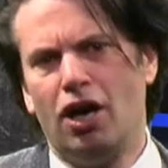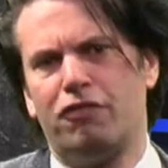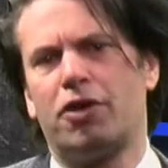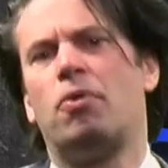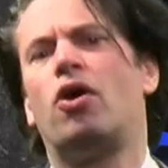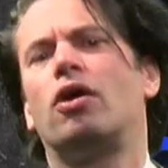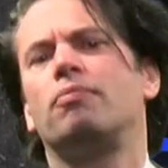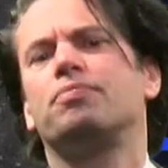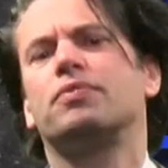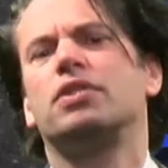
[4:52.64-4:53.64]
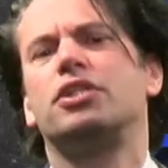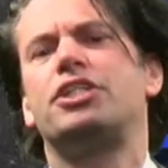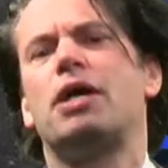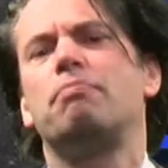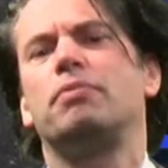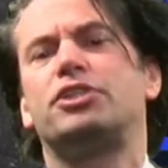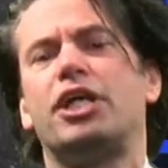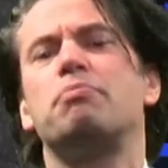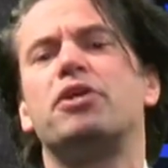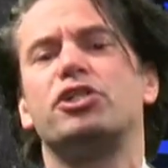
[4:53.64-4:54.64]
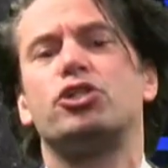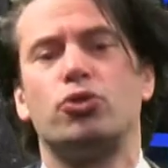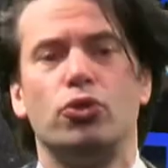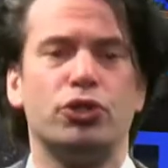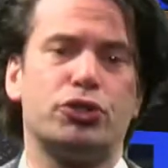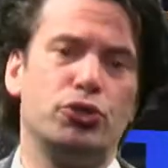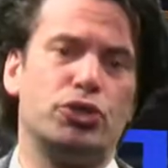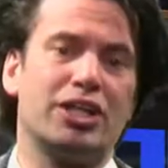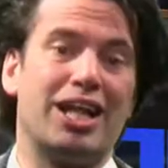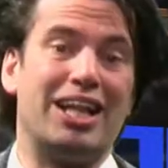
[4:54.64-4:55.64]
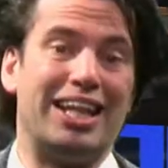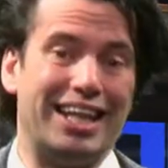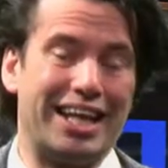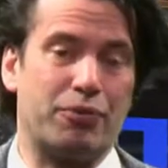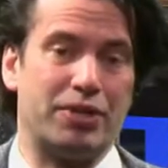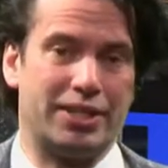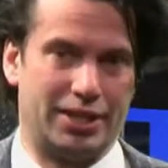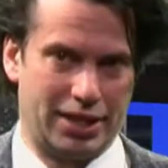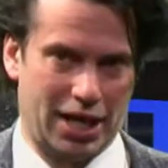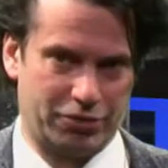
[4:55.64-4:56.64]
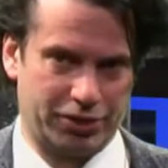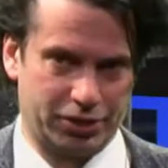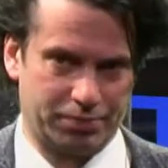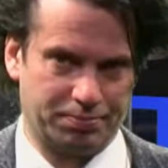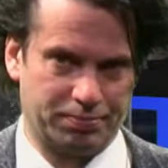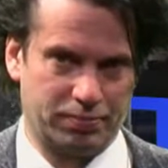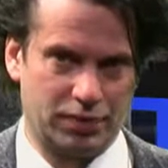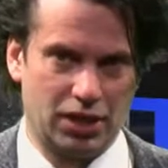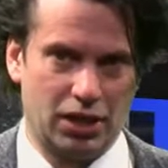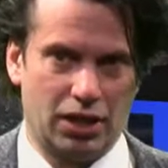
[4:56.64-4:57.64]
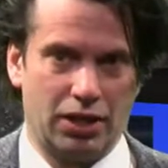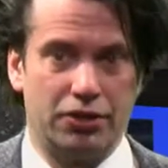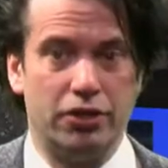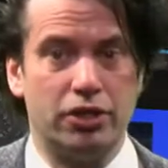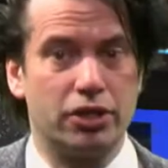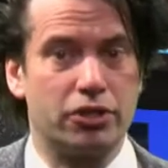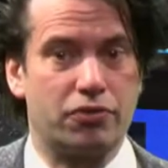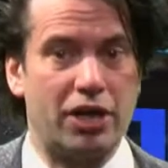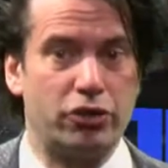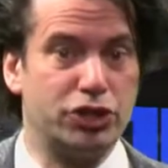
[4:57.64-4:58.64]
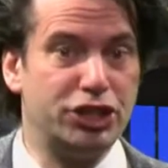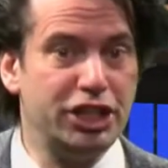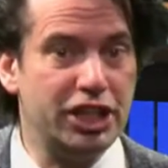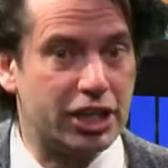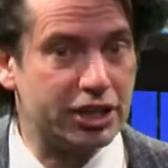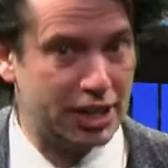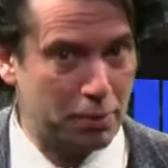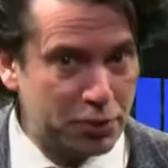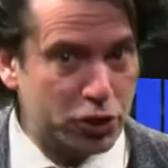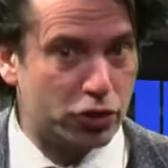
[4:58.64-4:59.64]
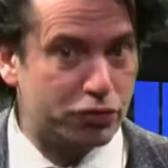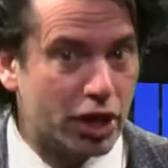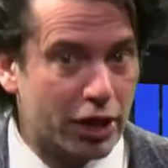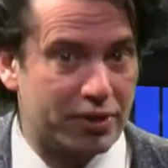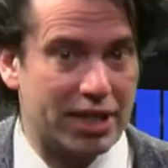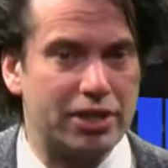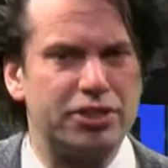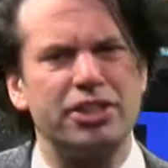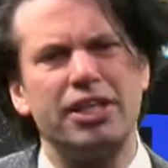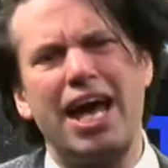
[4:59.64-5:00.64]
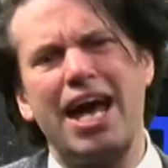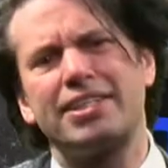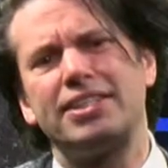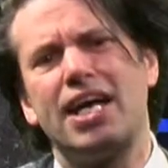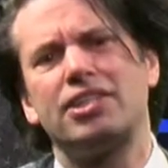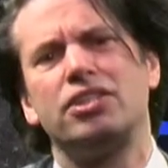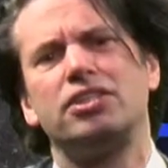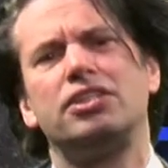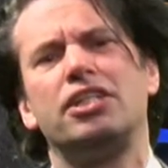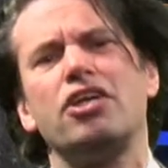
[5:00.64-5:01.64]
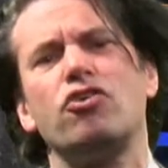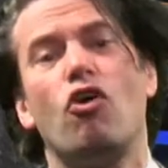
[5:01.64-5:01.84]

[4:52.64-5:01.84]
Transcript: Furthermore, the chamber is cooled using liquid nitrogen. The cryogenic temperature of the liquid nitrogen acts as a sink